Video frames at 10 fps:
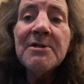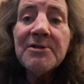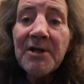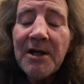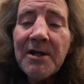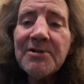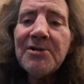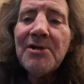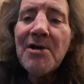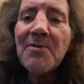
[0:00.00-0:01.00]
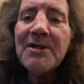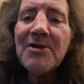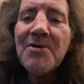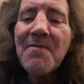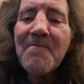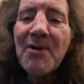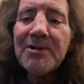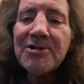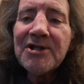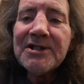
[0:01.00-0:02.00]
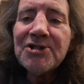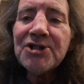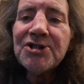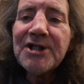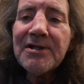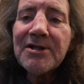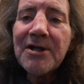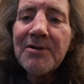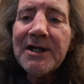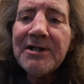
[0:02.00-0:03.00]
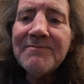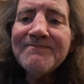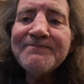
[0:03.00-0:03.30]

So good luck with your politics shit career.